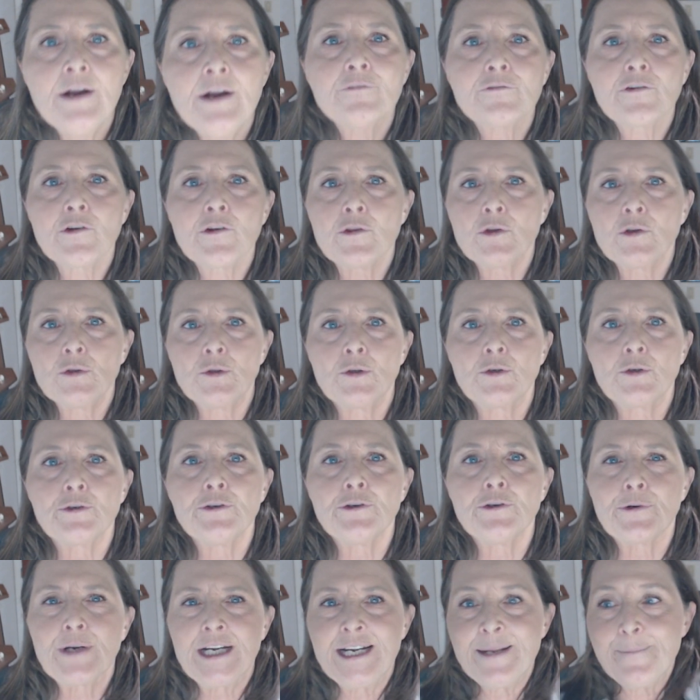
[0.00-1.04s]
for the
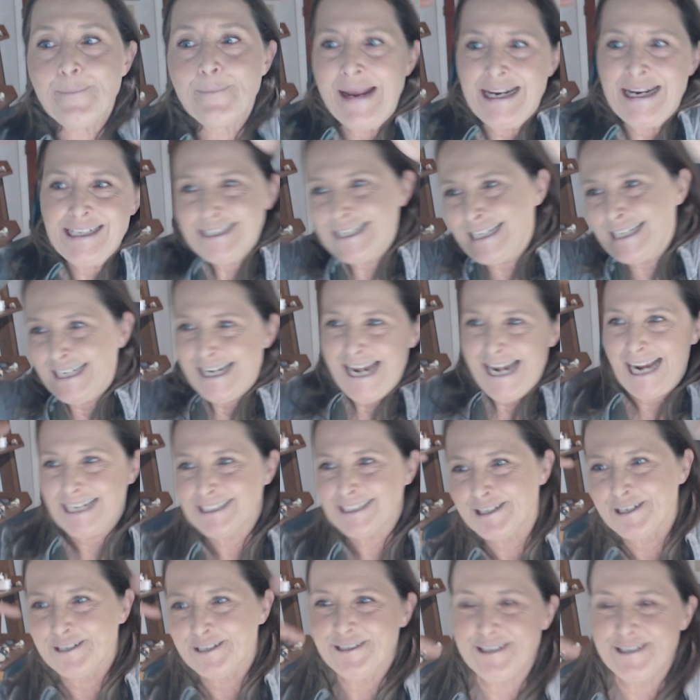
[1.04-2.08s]
learner, and it makes
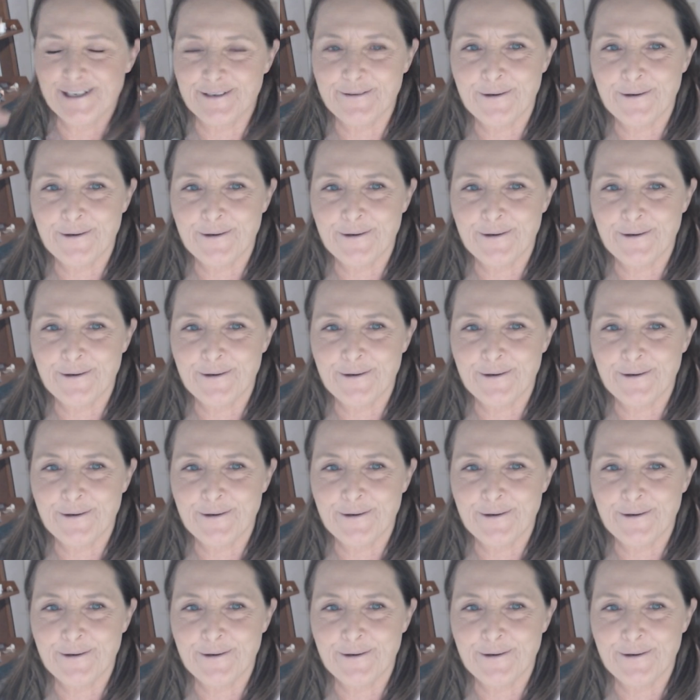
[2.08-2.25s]
connections